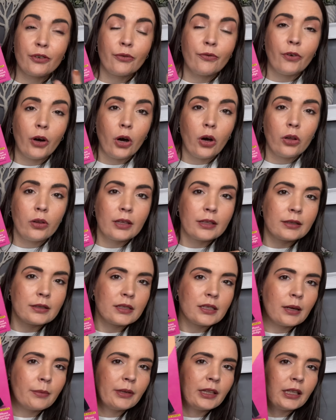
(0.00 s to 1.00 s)
fall, like this
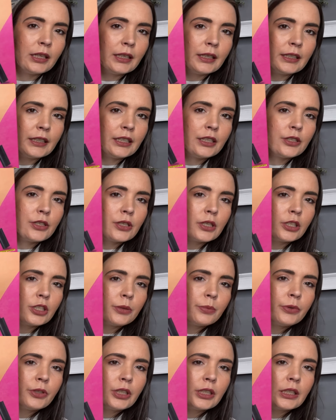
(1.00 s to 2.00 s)
time of the year, such a
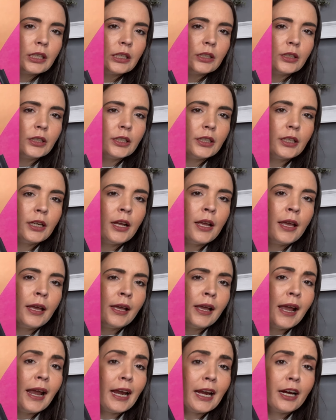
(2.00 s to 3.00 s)
pretty color.
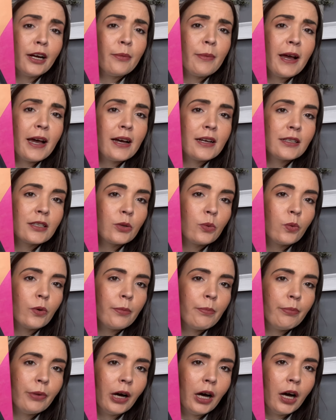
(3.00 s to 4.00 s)
Hair mask were
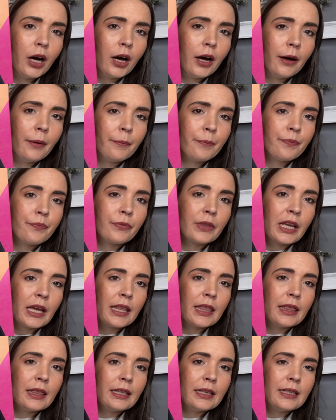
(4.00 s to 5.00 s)
bomb.
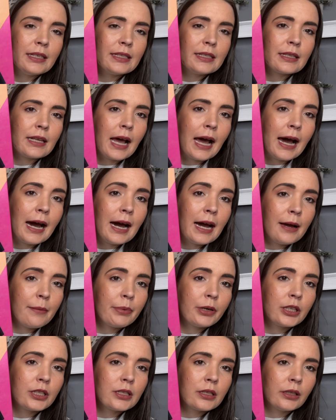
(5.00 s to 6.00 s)
This I
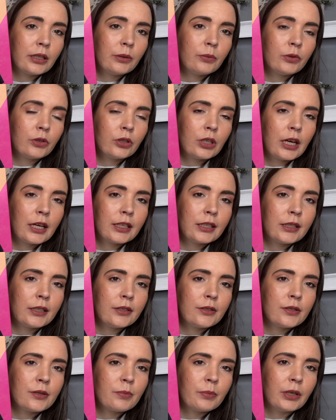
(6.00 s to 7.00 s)
personally will not
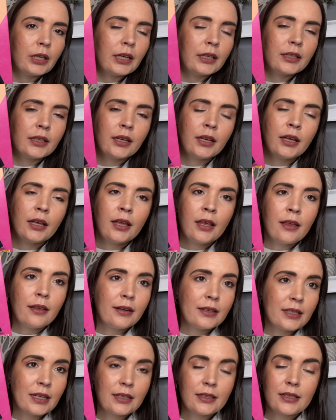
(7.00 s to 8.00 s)
use, but
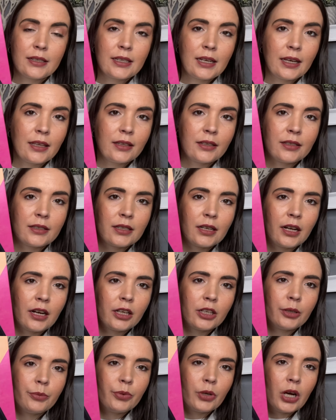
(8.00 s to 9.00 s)
that's not to say that it's not a
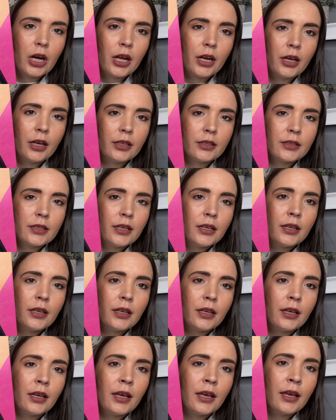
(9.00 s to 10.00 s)
good product.
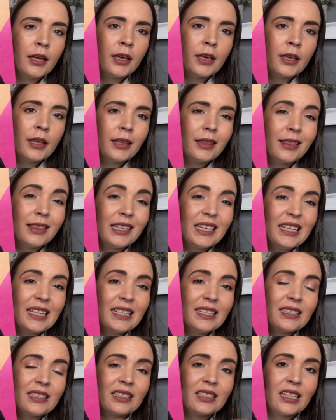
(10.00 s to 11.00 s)

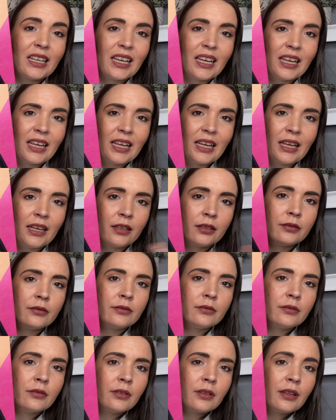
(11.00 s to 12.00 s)
This, eh,
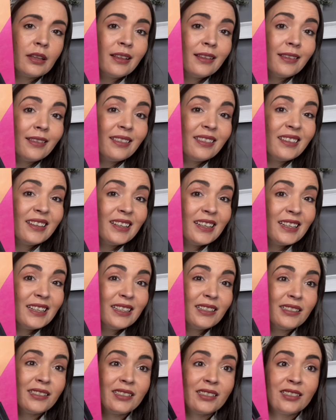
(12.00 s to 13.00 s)

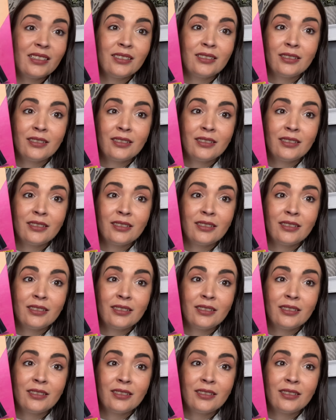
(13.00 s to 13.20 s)
this.